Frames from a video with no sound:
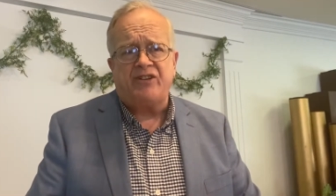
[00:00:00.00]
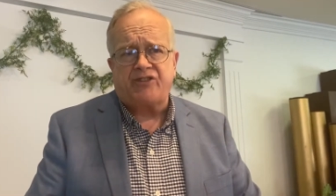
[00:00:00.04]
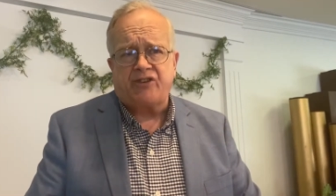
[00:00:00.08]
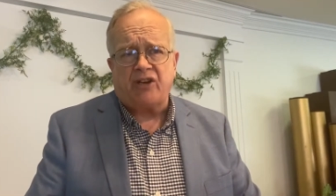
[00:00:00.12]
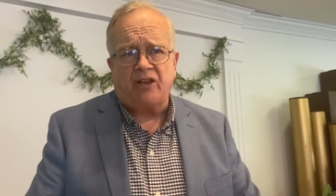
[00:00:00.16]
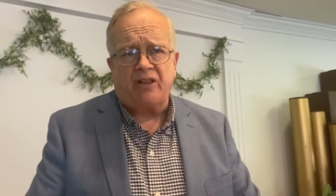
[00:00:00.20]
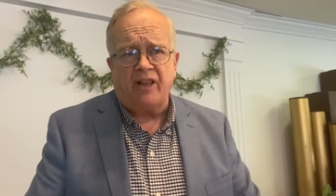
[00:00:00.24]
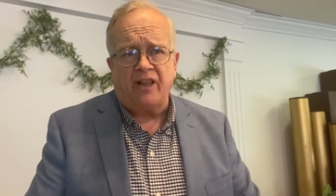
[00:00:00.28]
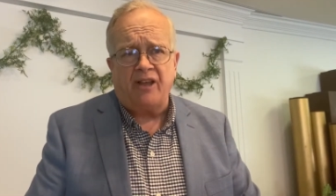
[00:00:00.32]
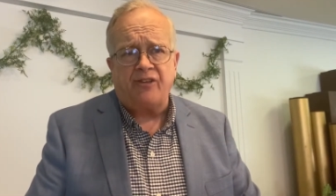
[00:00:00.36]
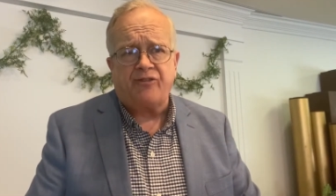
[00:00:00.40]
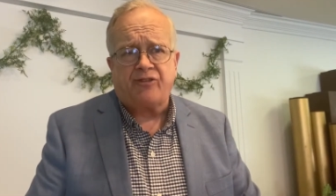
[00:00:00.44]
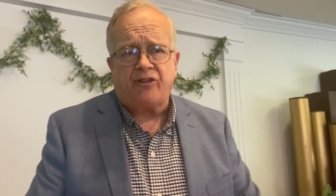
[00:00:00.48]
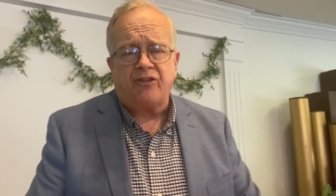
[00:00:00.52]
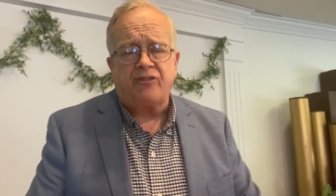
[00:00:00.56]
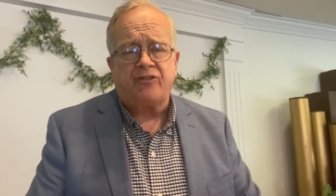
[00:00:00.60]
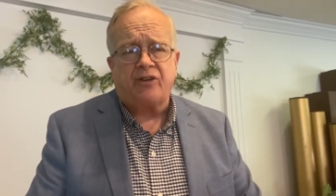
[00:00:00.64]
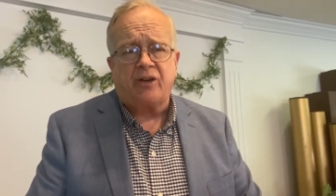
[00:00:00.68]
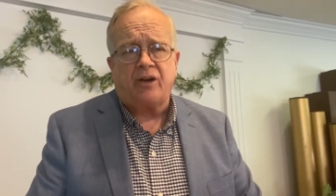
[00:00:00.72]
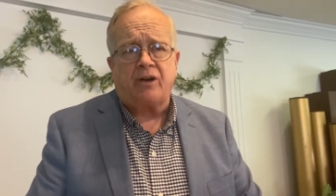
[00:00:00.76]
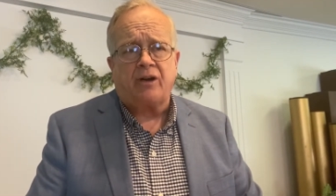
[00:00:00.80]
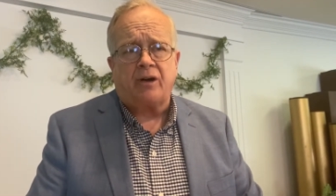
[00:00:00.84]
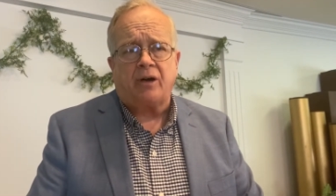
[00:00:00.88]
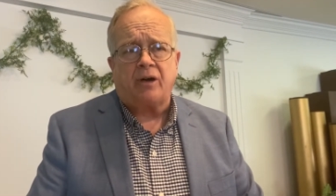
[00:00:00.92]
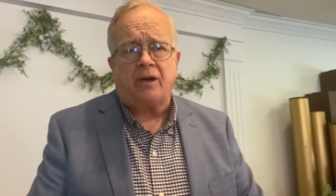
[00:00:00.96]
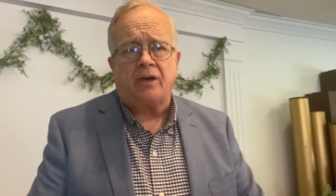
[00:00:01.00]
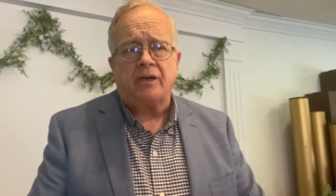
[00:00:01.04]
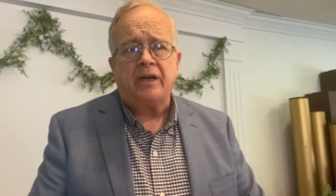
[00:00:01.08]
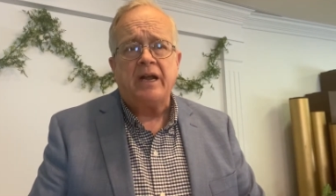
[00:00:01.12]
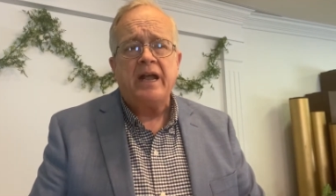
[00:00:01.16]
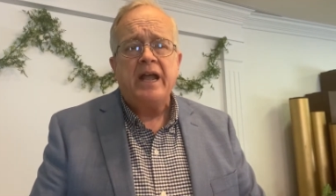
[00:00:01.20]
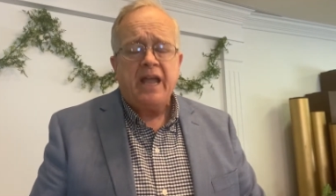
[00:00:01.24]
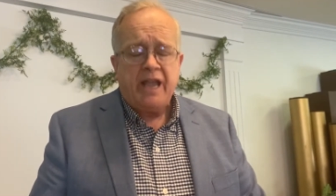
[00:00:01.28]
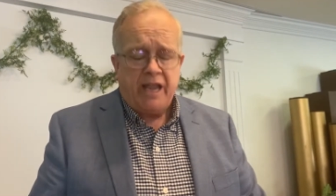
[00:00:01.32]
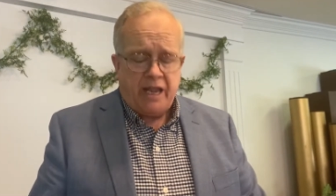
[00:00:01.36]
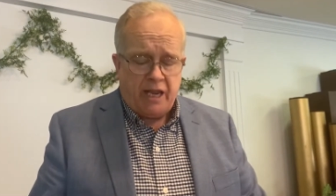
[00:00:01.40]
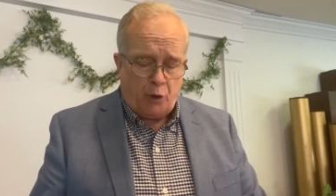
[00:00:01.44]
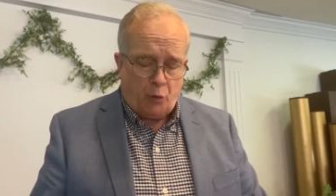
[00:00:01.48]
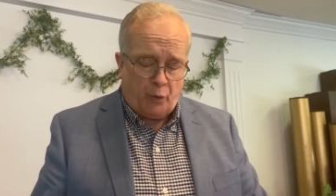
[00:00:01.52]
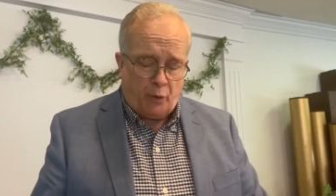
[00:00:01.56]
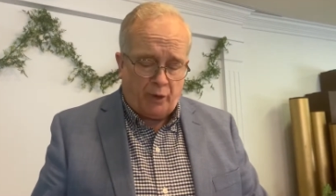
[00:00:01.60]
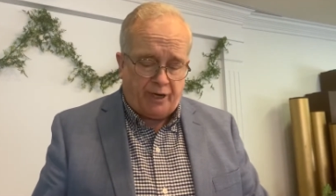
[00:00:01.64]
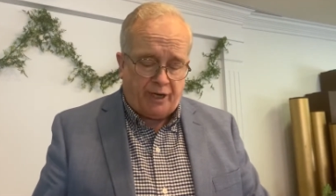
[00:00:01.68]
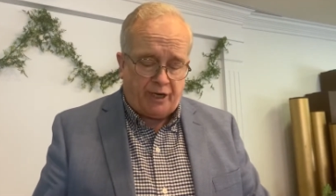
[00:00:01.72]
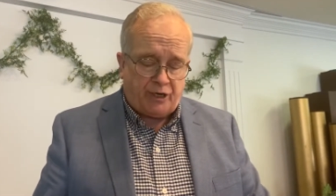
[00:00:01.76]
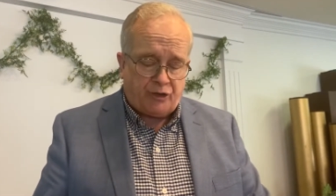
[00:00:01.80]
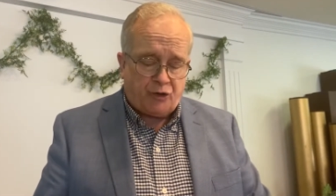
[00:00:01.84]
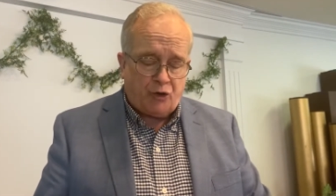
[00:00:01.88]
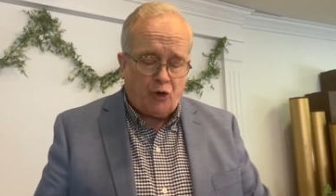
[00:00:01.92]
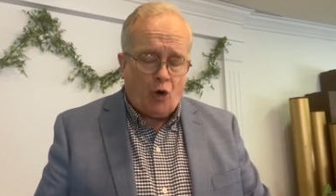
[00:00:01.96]
to listen to her. He would
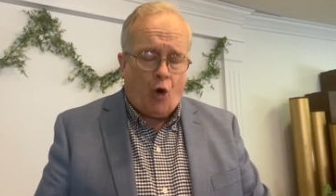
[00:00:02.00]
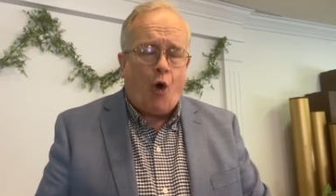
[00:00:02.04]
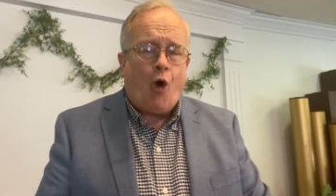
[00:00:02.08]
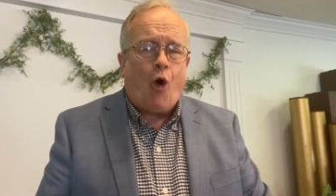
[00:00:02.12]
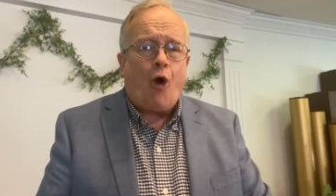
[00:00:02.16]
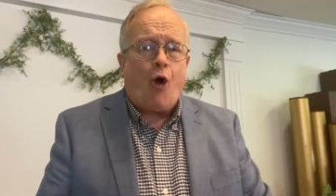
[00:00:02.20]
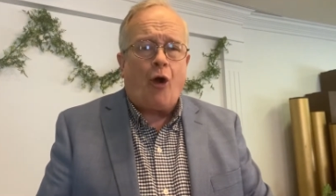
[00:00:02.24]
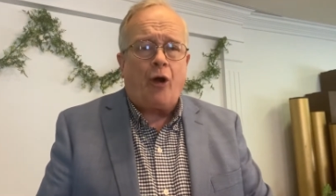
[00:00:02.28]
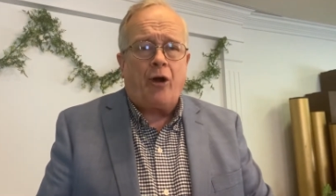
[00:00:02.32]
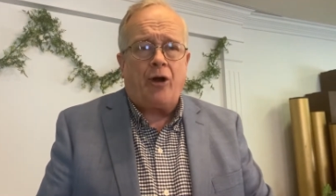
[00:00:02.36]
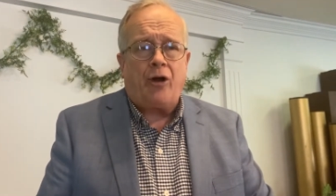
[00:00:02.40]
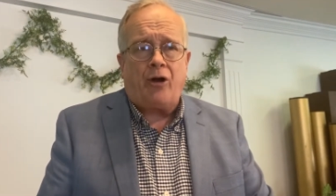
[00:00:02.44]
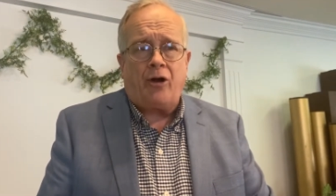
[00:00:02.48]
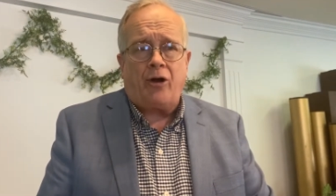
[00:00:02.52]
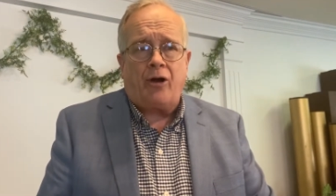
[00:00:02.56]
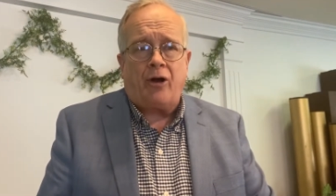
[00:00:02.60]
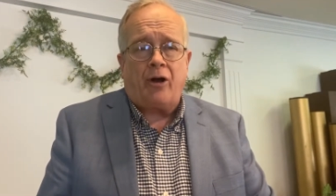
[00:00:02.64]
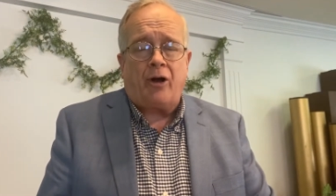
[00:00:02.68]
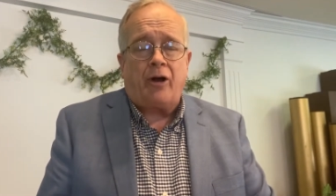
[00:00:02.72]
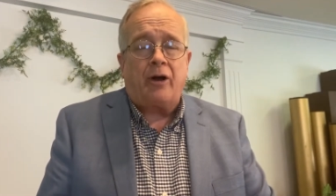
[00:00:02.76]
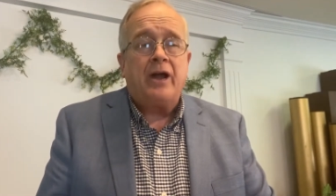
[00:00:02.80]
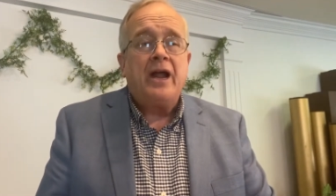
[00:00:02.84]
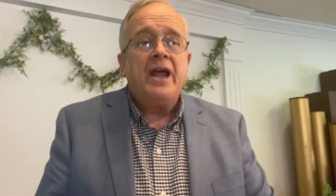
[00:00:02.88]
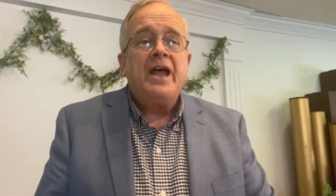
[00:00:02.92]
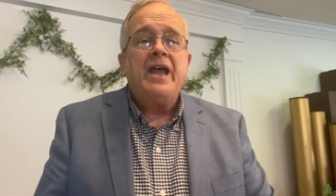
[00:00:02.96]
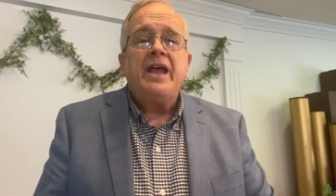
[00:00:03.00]
ignore her.